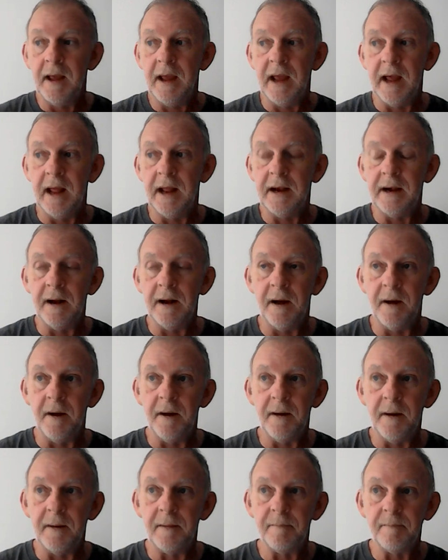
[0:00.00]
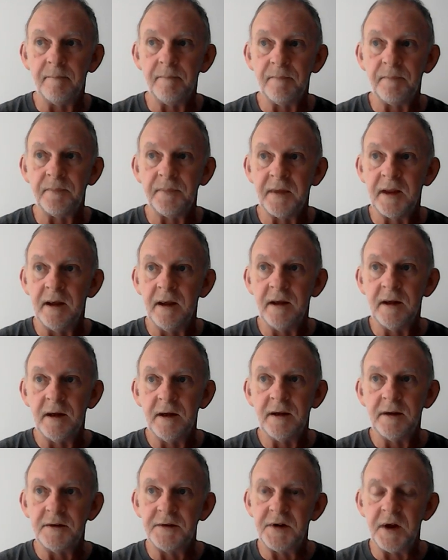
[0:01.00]
And
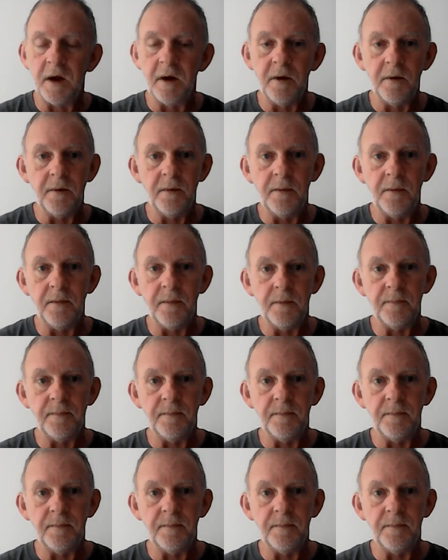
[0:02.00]
so